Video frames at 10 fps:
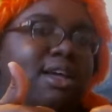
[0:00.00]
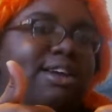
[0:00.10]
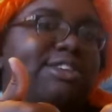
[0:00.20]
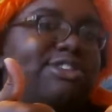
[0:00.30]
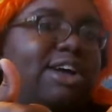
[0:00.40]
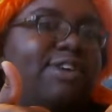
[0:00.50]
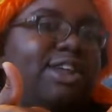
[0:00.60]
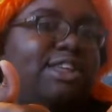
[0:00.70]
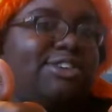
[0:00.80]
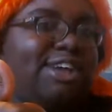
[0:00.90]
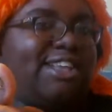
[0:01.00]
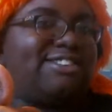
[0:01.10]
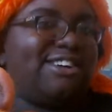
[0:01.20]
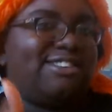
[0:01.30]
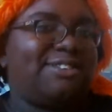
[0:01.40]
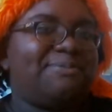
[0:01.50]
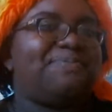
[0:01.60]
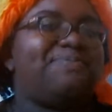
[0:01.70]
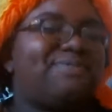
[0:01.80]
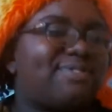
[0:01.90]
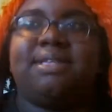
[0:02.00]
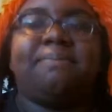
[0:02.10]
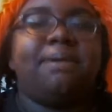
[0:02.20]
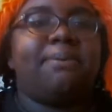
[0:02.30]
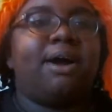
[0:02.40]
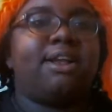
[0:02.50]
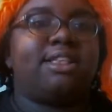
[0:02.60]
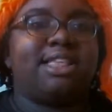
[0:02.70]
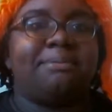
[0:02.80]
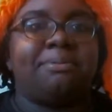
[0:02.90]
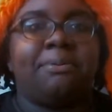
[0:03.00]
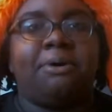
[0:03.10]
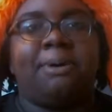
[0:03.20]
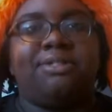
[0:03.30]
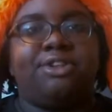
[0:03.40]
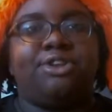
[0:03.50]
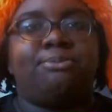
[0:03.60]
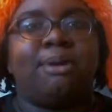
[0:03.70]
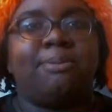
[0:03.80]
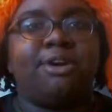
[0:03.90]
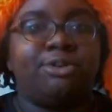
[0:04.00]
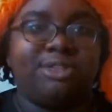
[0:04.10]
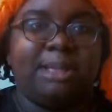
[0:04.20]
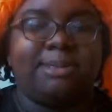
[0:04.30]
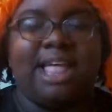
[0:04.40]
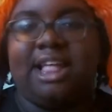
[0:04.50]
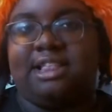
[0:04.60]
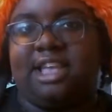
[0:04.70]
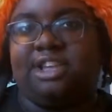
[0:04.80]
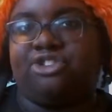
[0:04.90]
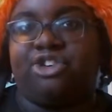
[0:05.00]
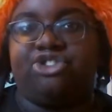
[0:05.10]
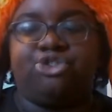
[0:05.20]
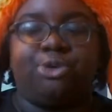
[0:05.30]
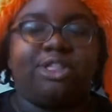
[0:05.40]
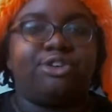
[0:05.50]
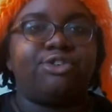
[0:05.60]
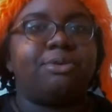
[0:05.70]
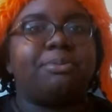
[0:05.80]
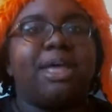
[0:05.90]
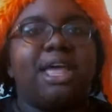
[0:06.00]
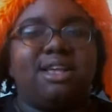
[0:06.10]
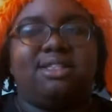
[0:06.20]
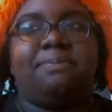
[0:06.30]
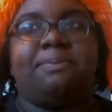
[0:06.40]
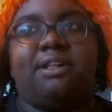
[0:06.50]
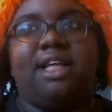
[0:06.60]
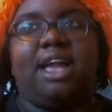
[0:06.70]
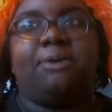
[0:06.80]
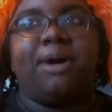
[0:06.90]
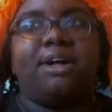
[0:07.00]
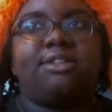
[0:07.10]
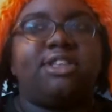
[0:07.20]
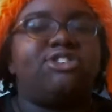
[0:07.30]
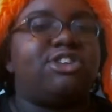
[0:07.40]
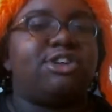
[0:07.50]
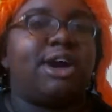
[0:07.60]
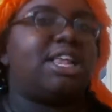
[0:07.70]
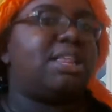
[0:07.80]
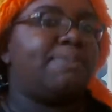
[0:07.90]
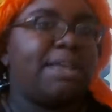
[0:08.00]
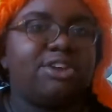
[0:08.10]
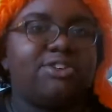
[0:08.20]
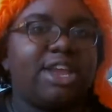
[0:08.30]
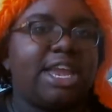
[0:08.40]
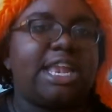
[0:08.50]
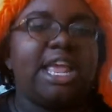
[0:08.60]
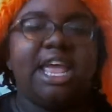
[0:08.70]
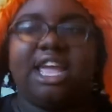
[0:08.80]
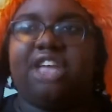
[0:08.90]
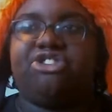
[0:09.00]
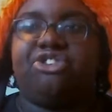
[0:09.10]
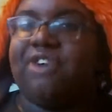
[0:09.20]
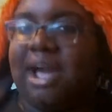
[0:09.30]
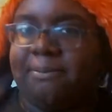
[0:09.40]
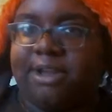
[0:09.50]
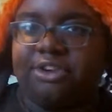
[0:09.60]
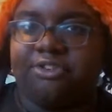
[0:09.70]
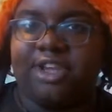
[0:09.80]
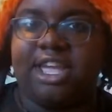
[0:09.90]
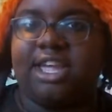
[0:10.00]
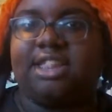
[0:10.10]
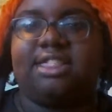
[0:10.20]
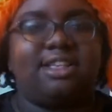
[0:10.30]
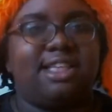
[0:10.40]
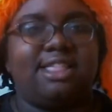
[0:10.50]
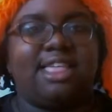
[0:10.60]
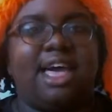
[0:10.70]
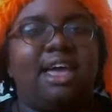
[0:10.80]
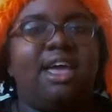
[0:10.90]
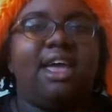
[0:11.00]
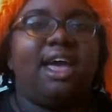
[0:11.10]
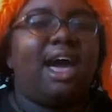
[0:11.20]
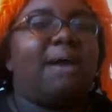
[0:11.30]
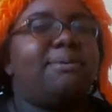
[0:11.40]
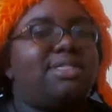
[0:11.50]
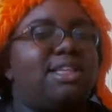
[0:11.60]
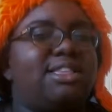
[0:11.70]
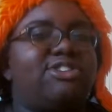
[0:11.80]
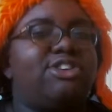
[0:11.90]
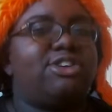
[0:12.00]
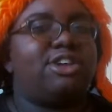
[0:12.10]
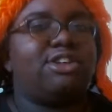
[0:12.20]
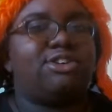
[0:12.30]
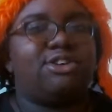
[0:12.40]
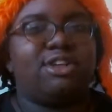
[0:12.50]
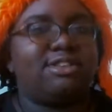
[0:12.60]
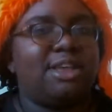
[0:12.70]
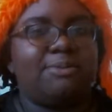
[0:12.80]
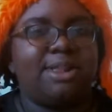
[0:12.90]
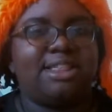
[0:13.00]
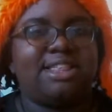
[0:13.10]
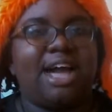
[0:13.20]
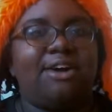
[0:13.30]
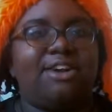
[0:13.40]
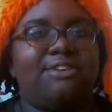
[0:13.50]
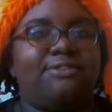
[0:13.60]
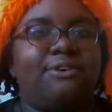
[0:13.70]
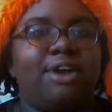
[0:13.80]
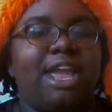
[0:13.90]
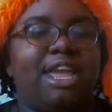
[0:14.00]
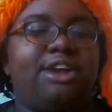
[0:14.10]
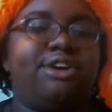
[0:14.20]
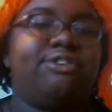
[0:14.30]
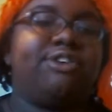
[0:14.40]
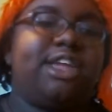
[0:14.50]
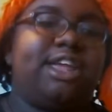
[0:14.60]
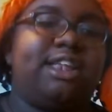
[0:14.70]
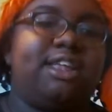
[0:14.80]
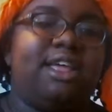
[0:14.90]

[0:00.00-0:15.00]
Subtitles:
good job, Raina, you guys are awesome. Some people are skeptical about the new member, whose name is Alexandra, joining the group. People are like, well, does she know how to speak Korean? Can she rap in Korean? Things like that. I would think that she could, or else they wouldn't scout her for a Korean